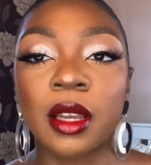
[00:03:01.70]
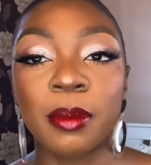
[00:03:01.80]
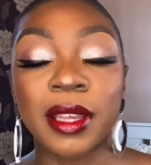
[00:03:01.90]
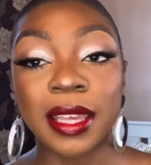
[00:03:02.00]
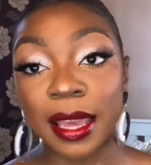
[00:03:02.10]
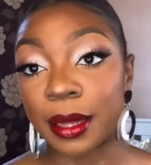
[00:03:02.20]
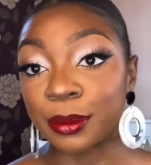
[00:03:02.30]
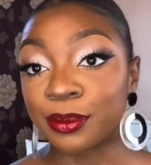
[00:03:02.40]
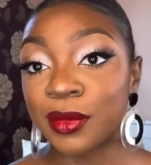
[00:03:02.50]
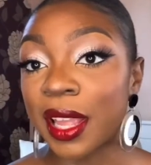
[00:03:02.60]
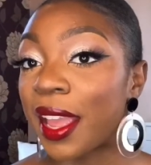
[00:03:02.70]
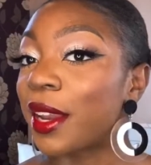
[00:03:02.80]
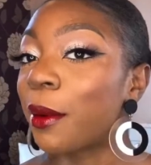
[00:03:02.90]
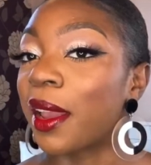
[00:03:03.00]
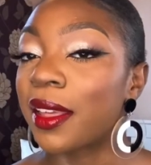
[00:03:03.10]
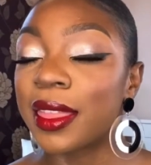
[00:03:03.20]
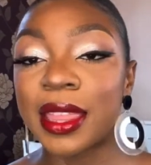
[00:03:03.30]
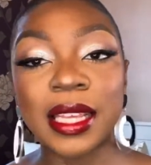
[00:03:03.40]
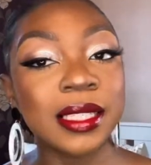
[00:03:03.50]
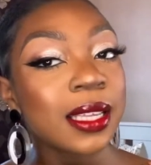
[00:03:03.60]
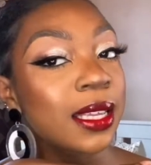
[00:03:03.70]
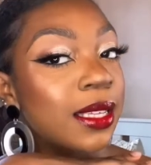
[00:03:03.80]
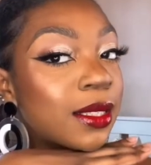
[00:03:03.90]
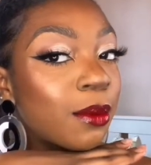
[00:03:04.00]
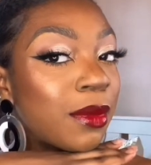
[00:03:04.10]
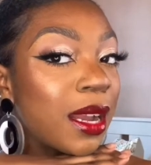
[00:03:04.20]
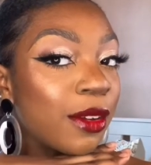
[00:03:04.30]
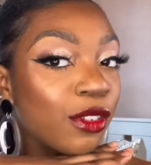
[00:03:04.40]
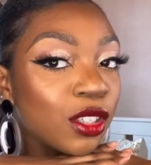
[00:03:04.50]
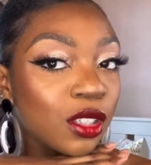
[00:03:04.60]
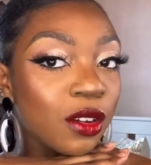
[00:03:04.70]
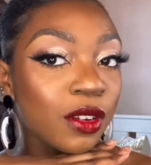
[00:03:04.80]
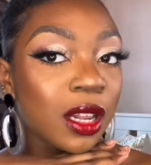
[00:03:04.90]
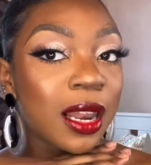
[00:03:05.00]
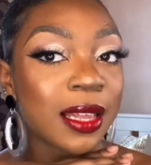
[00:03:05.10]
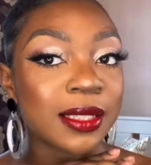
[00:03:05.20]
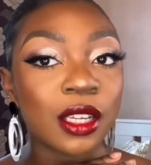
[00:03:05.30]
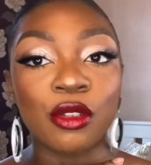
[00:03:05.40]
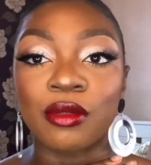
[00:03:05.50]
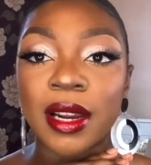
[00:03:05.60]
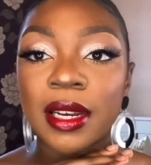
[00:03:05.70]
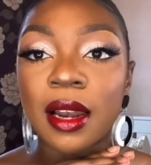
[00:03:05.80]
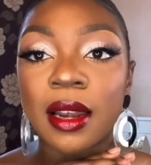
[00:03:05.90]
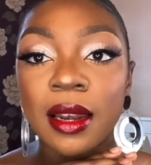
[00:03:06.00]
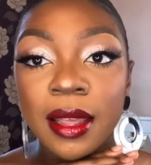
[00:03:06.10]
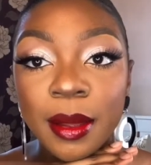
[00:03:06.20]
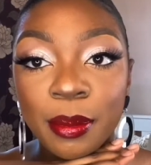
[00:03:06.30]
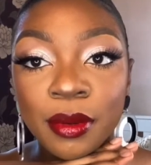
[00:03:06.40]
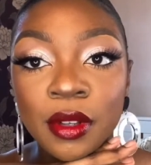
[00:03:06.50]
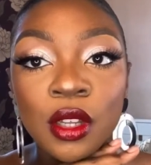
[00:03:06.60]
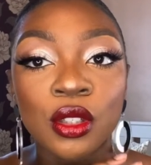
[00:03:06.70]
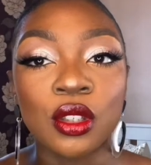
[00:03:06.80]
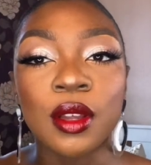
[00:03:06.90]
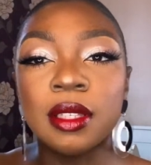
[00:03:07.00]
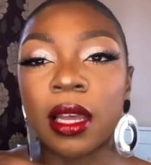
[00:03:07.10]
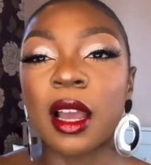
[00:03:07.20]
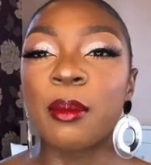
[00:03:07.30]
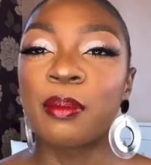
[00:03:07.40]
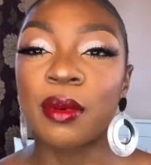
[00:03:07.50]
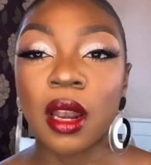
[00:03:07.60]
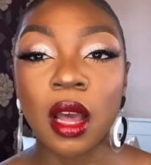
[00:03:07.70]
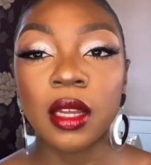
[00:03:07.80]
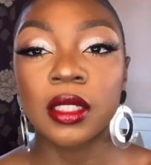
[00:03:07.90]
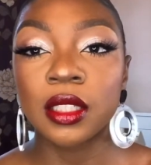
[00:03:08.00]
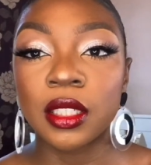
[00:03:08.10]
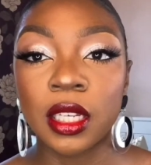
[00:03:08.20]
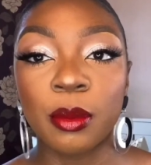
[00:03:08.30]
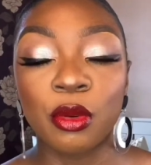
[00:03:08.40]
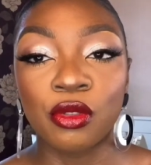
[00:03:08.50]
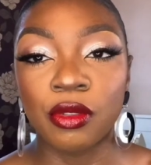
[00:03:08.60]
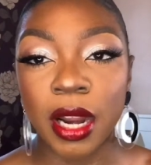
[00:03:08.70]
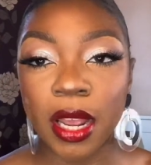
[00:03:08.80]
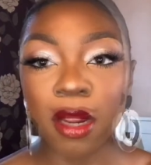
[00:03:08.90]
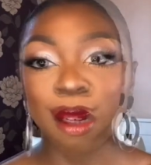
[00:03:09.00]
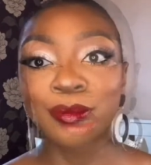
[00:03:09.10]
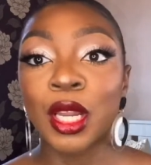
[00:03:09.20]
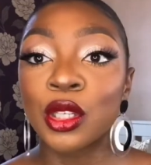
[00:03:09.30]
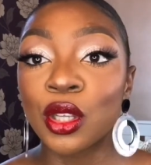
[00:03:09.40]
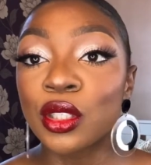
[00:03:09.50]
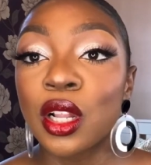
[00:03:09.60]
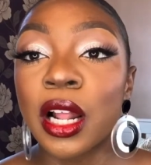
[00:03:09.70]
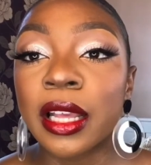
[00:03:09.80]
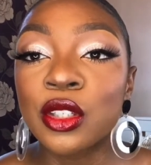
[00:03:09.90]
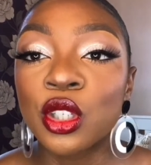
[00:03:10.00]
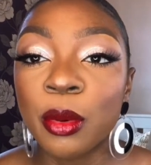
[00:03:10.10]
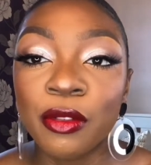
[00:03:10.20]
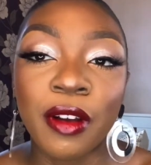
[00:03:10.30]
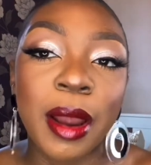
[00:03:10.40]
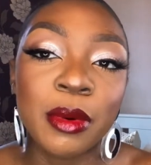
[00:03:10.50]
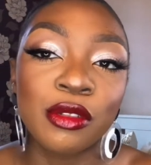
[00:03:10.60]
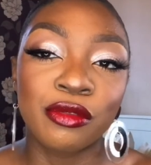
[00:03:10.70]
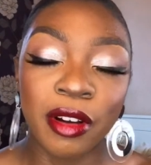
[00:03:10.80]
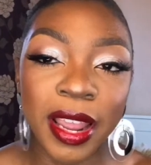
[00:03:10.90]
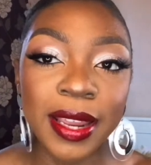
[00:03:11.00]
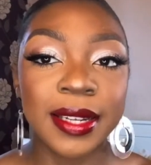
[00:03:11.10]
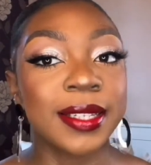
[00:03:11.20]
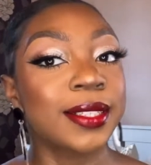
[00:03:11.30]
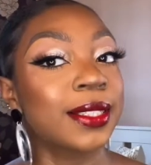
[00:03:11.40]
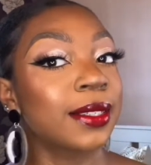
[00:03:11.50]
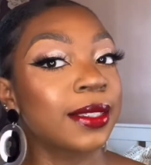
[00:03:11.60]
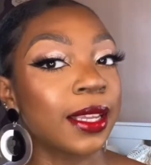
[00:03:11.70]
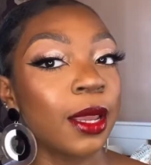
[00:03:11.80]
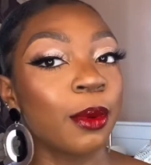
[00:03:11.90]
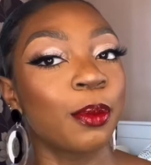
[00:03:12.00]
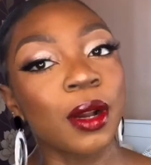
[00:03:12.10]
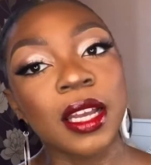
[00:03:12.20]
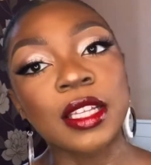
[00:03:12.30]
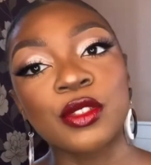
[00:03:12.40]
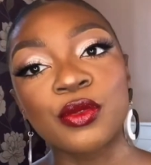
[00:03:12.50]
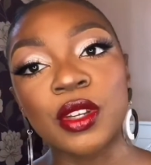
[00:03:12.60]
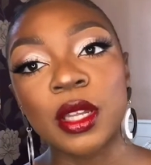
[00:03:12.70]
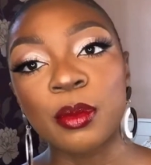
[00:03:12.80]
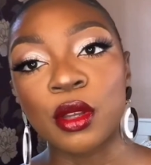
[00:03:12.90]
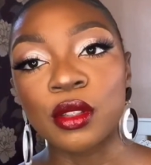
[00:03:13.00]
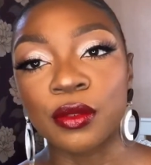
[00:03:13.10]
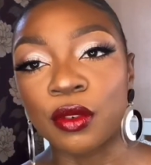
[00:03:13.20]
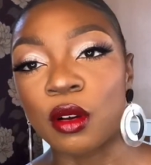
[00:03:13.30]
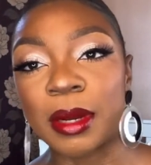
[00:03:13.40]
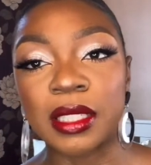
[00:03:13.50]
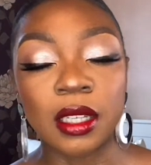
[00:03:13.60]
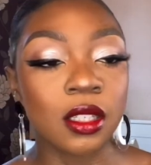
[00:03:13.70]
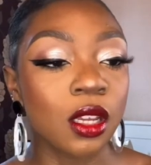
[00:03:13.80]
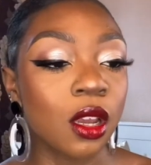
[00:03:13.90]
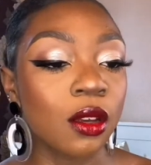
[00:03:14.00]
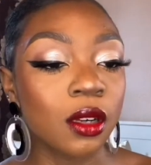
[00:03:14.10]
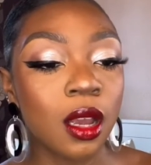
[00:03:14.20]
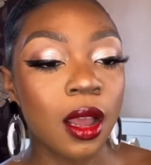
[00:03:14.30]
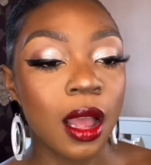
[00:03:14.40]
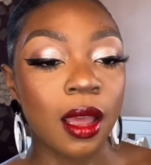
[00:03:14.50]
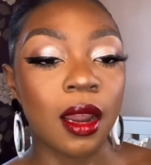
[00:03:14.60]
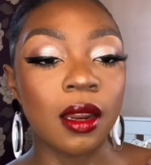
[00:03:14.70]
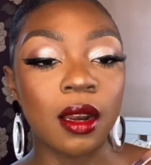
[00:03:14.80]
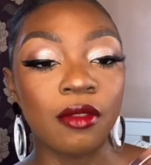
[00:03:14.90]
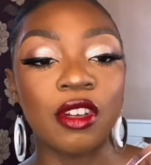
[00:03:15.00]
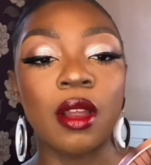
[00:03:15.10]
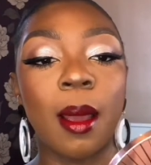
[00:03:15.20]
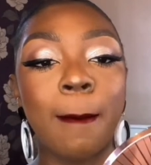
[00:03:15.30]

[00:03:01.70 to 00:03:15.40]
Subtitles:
But yeah, anyway, this is my version of a classic red lip. So it's like a blood deep red. So it's not like a super vibrant red. It's deep, but it's really beautiful on my skin tone and I love it.